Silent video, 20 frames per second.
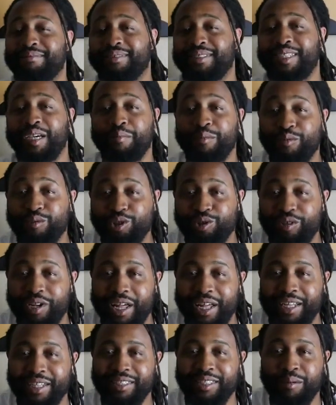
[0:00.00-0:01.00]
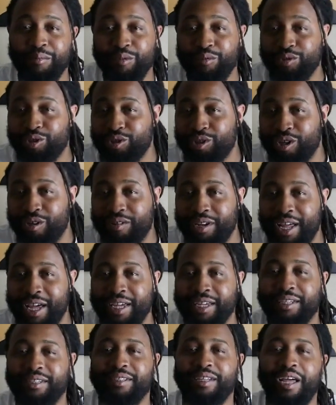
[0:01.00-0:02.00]
Tell me what you like. Tell me what you don't
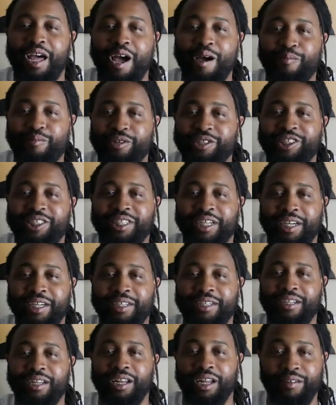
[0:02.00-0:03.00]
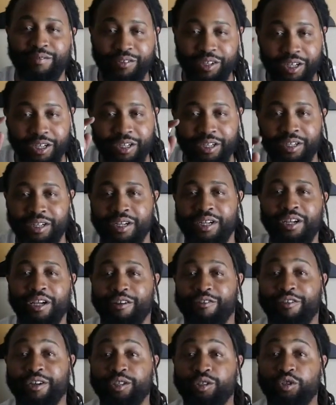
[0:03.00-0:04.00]
like. I appreciate it. Love y'all.
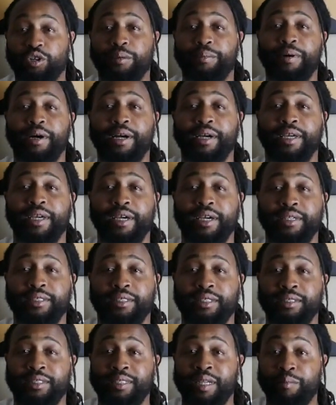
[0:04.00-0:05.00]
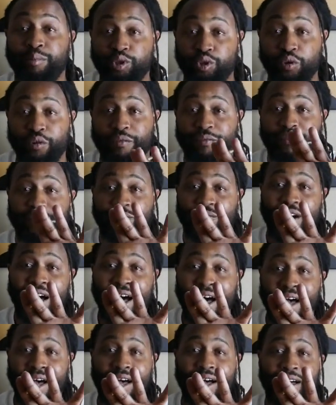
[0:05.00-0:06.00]
Greenthought Podcast. This is episode
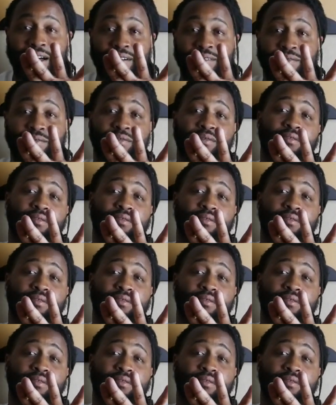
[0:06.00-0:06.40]
5.